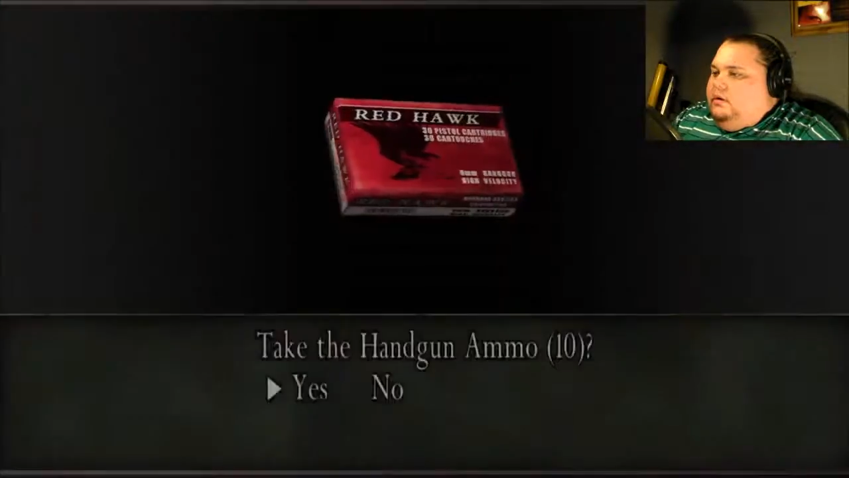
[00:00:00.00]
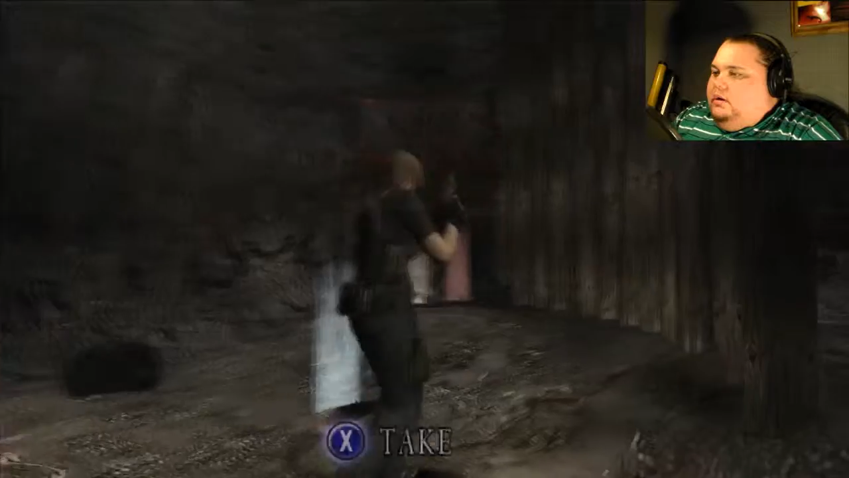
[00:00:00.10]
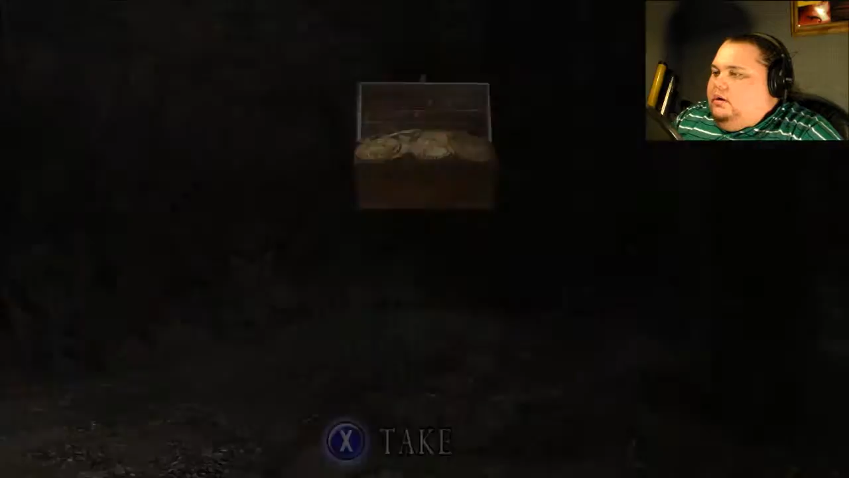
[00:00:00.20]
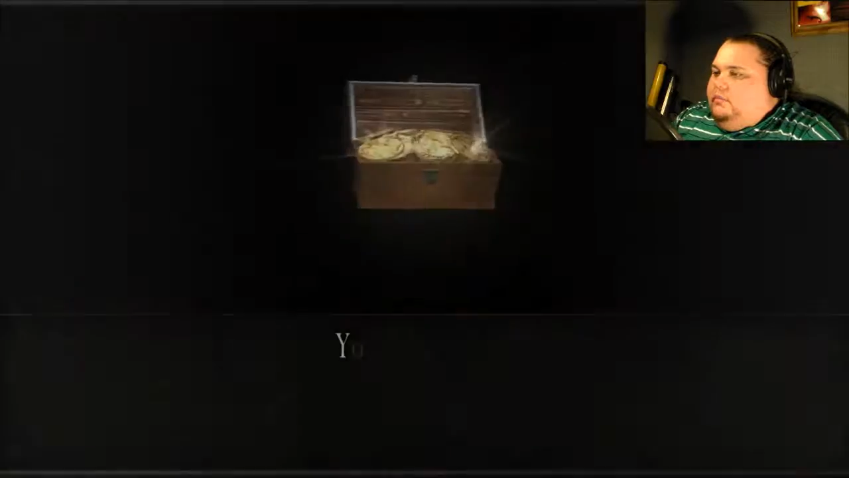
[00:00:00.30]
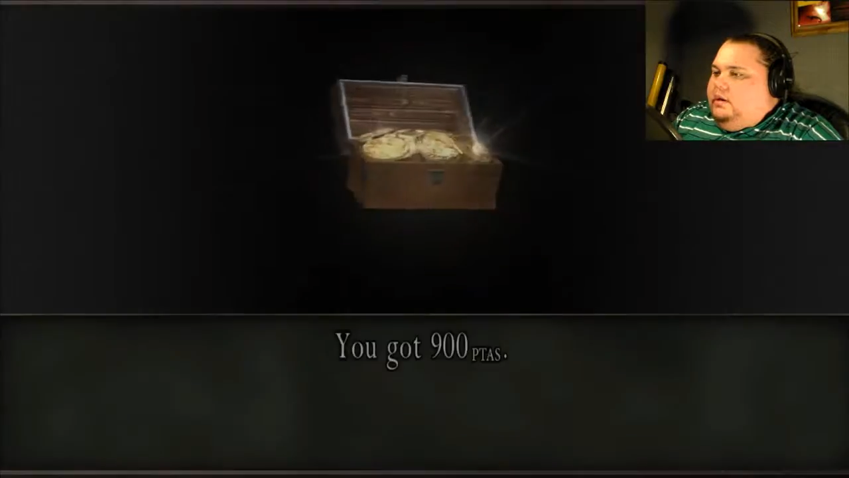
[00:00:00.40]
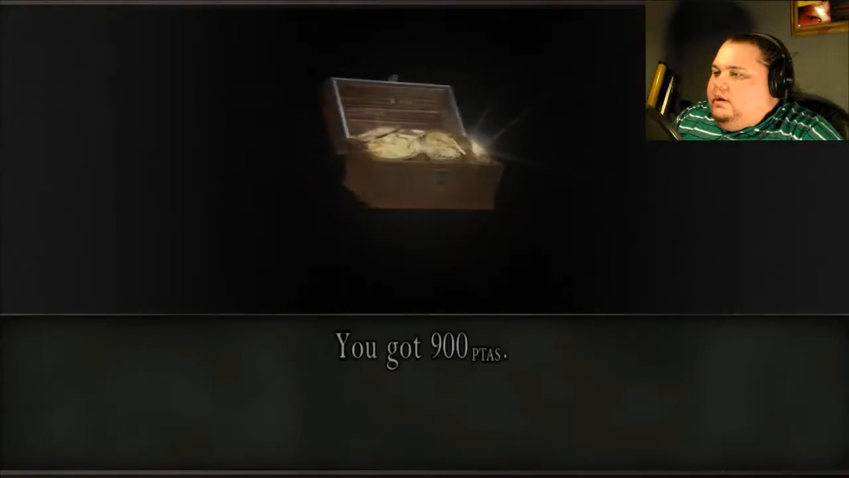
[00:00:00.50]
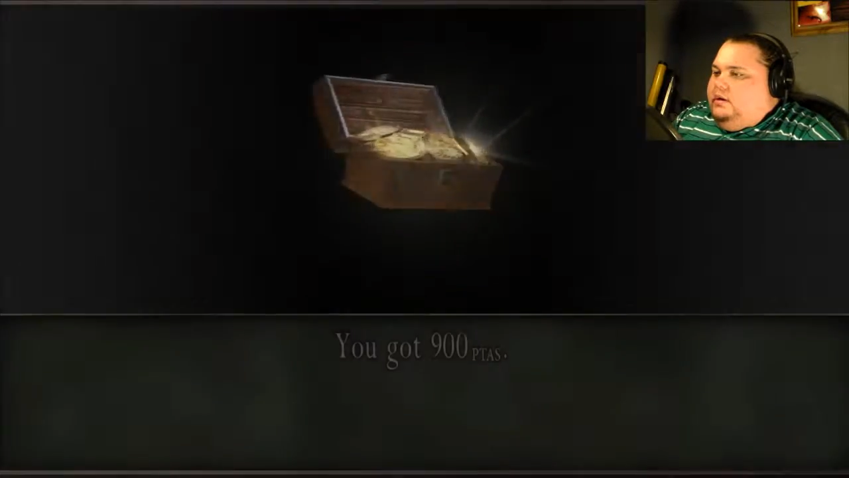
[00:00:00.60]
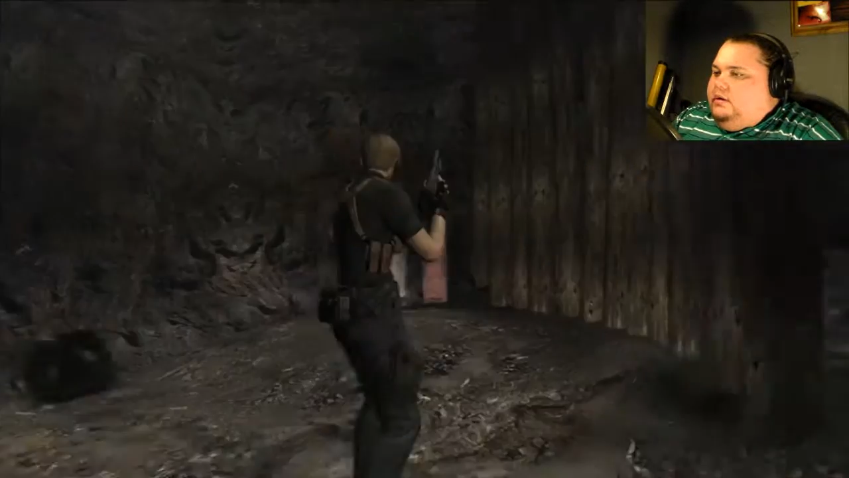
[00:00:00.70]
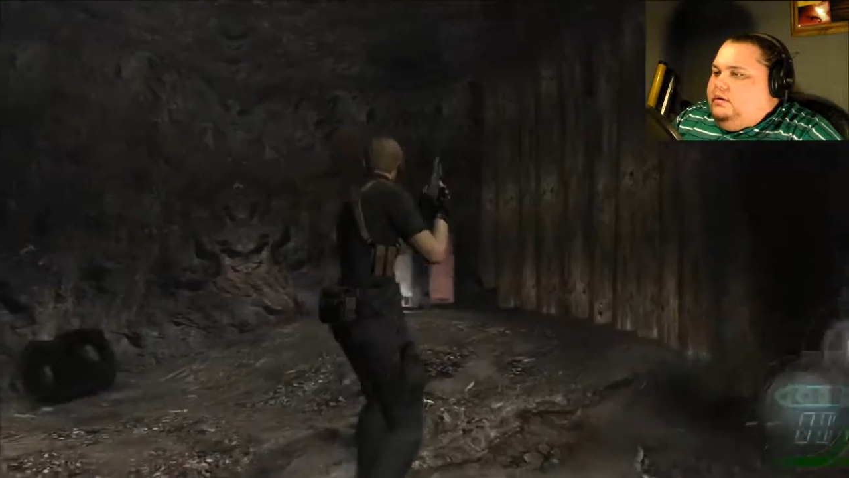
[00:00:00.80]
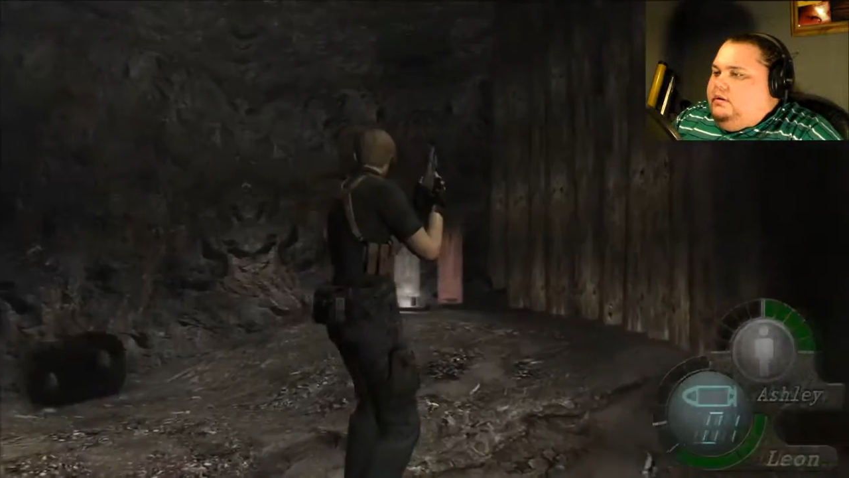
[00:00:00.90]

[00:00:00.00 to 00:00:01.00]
Oh, man.